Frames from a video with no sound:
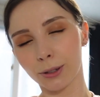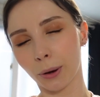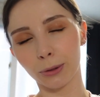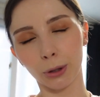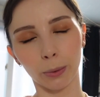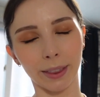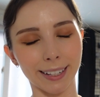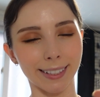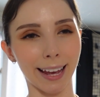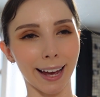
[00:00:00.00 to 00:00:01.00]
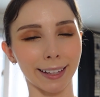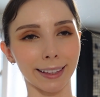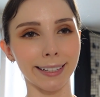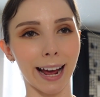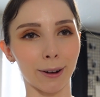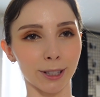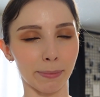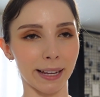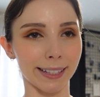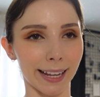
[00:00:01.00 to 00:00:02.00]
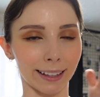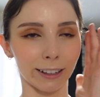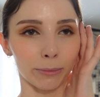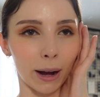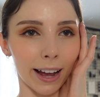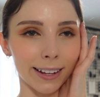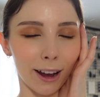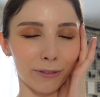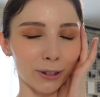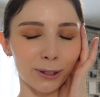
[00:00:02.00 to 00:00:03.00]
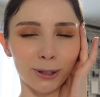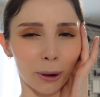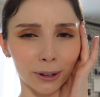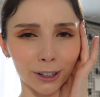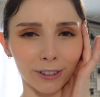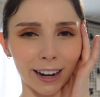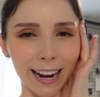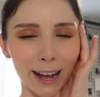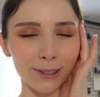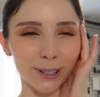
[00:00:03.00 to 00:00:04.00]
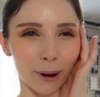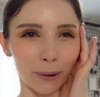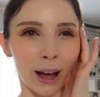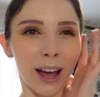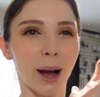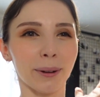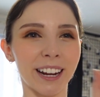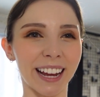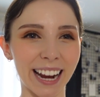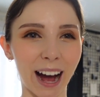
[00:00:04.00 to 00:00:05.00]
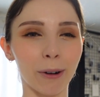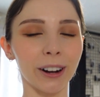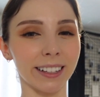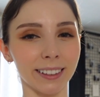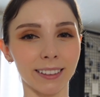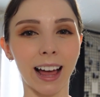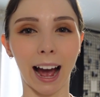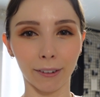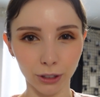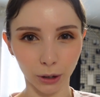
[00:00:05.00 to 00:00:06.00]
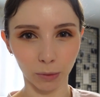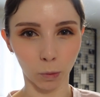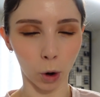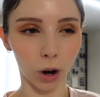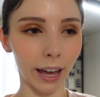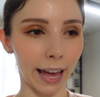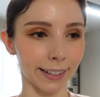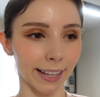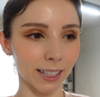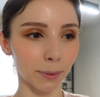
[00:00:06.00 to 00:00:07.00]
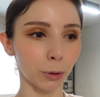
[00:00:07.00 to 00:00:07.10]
so true when they say a clean house means a clear mind. I feel so good right now, so I'm gonna get out on a little afternoon walk and get some